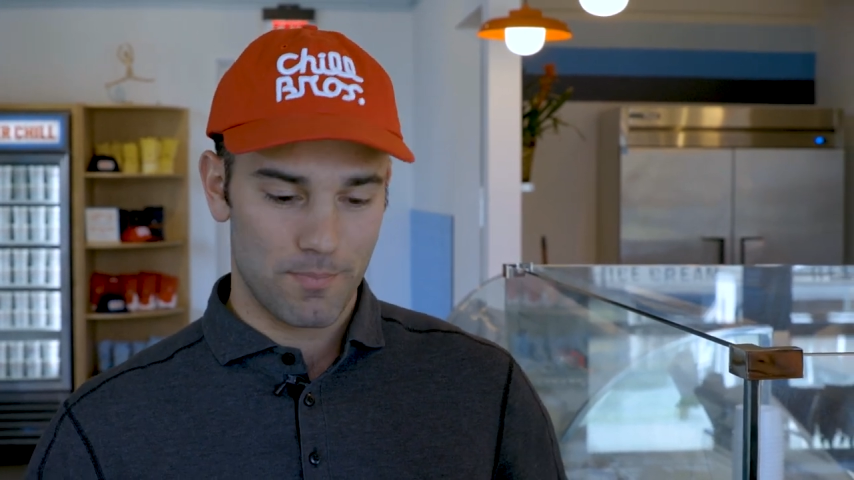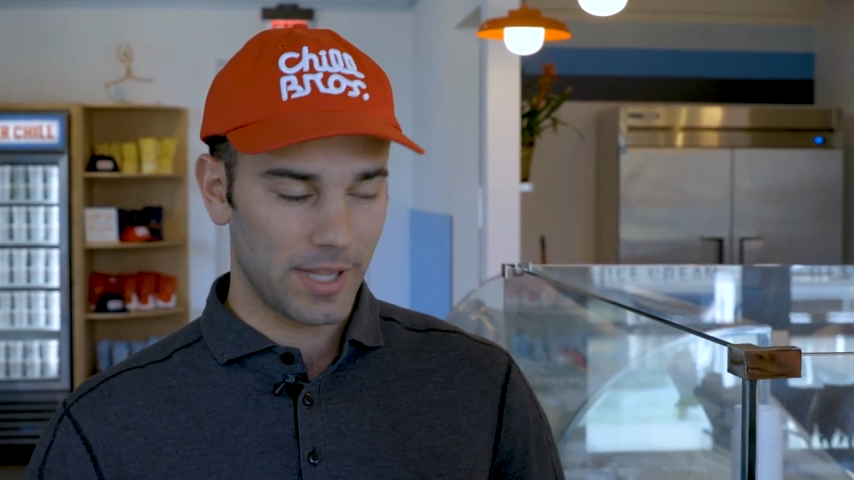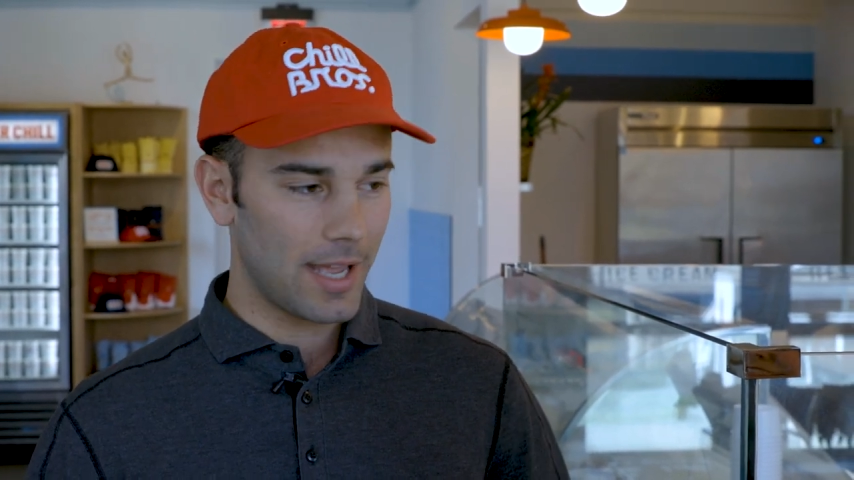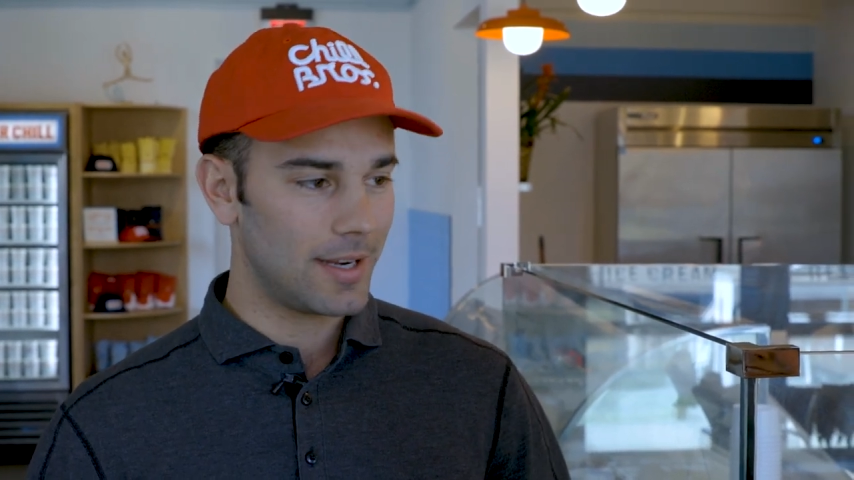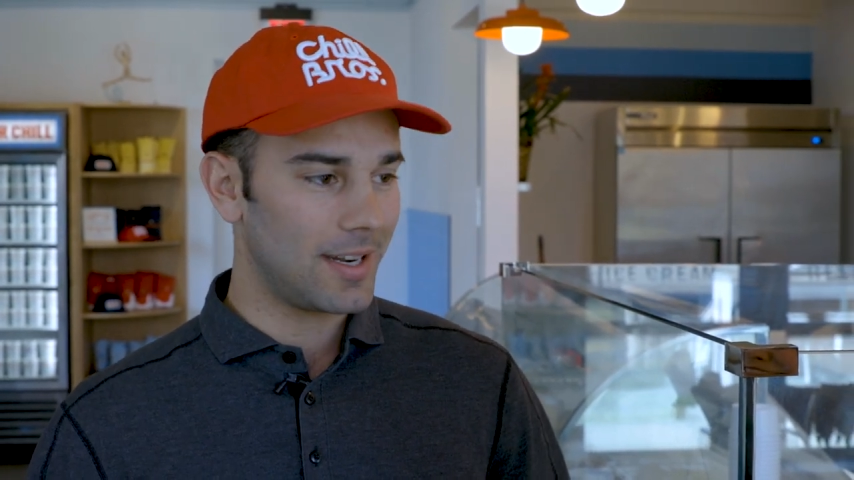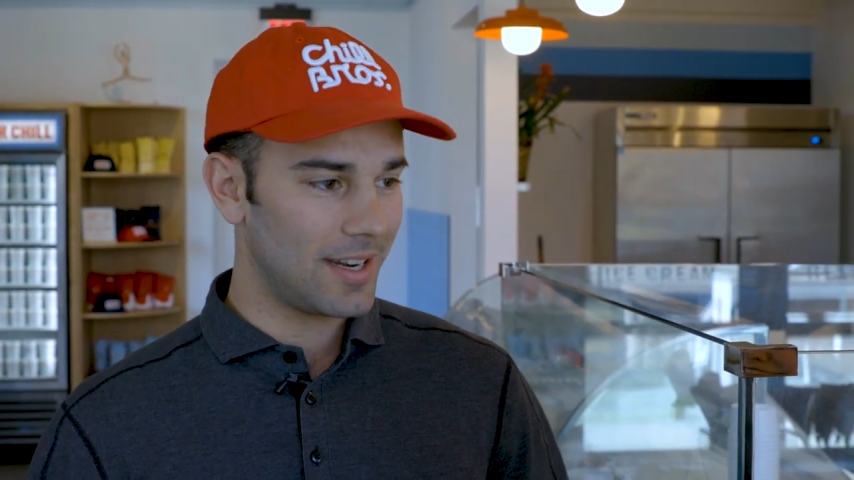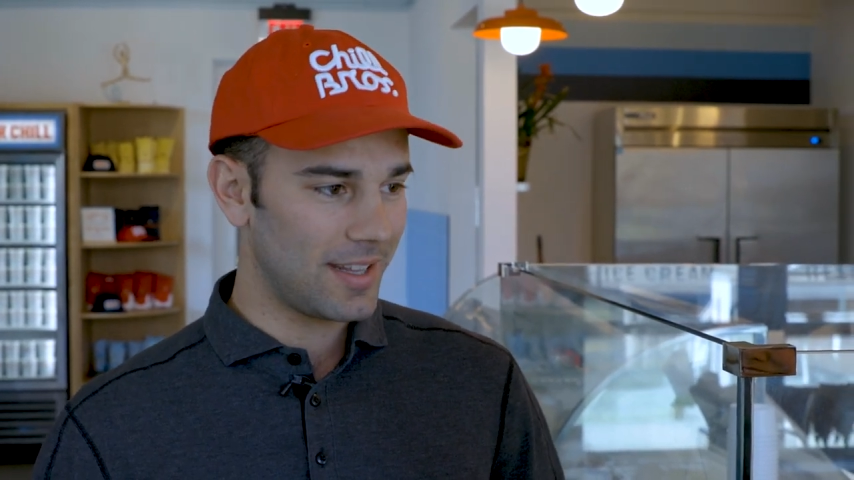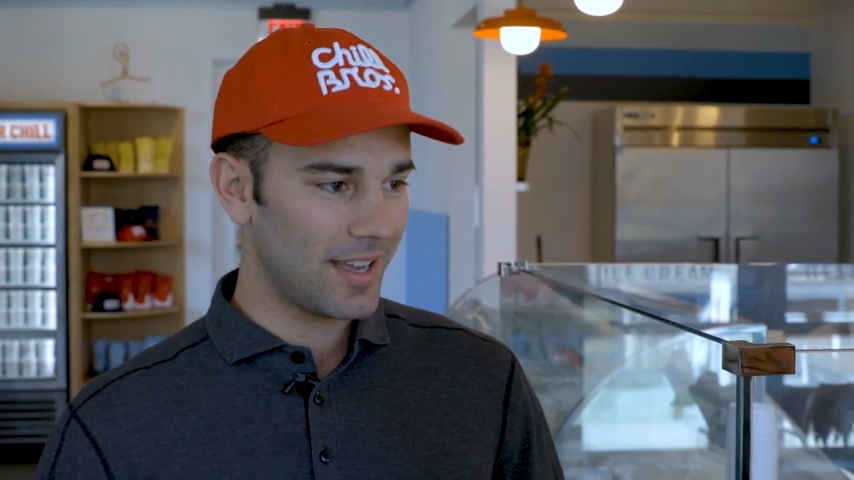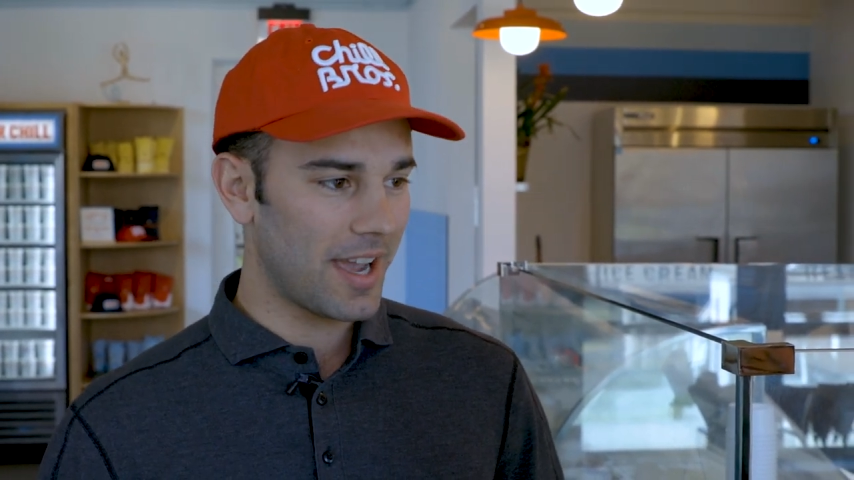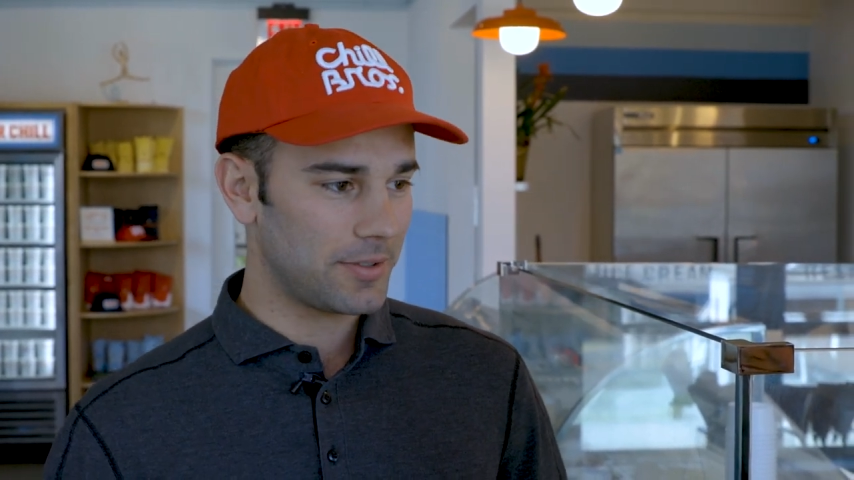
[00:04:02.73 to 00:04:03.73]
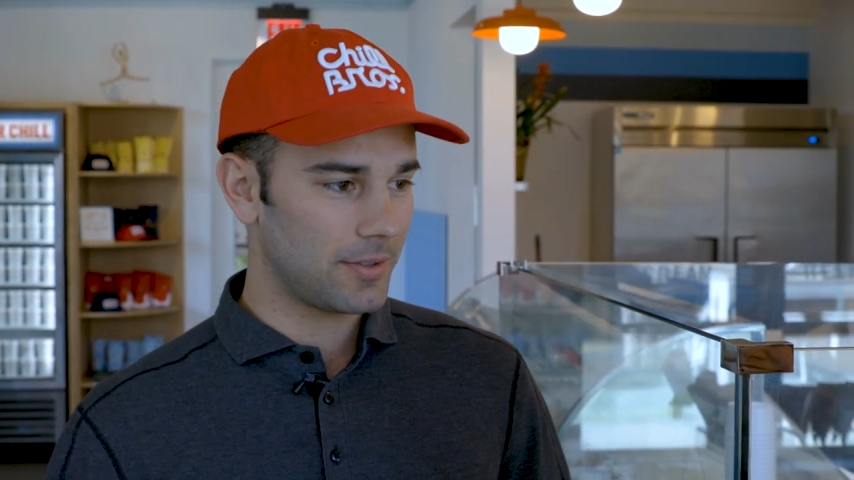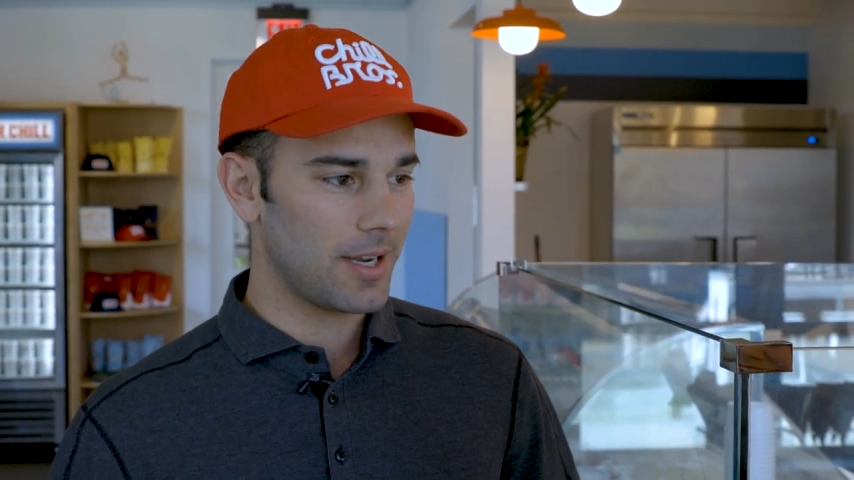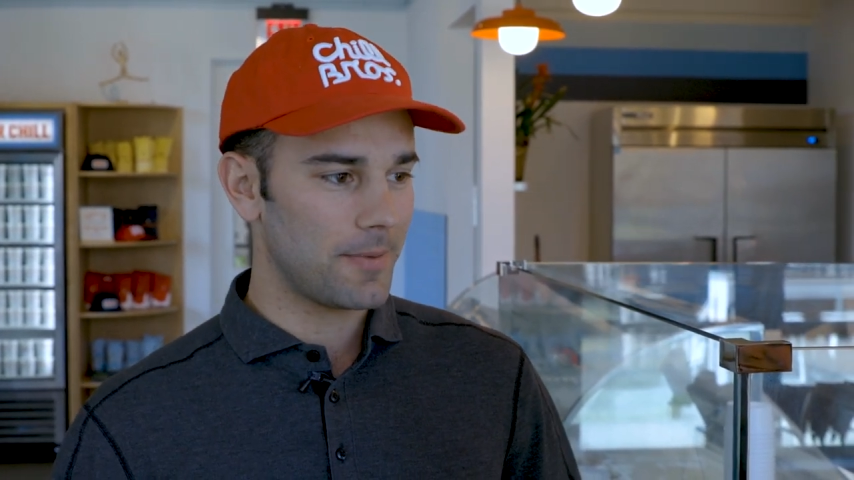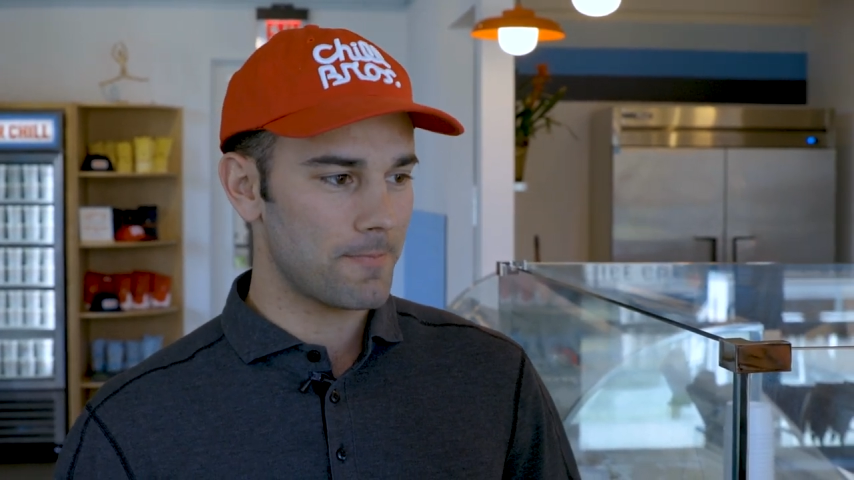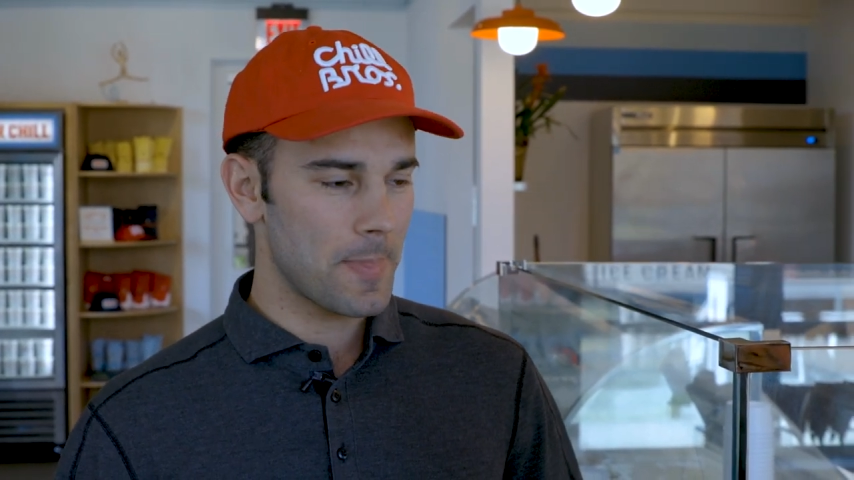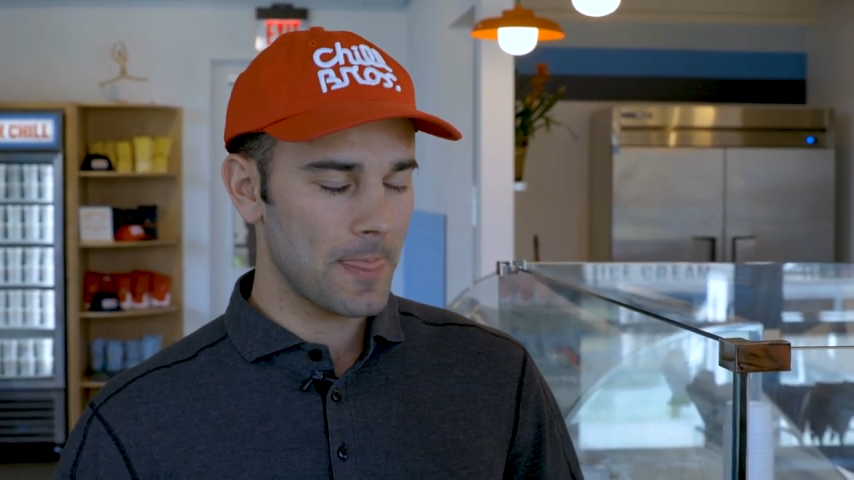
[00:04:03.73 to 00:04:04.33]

blend it into the ice cream.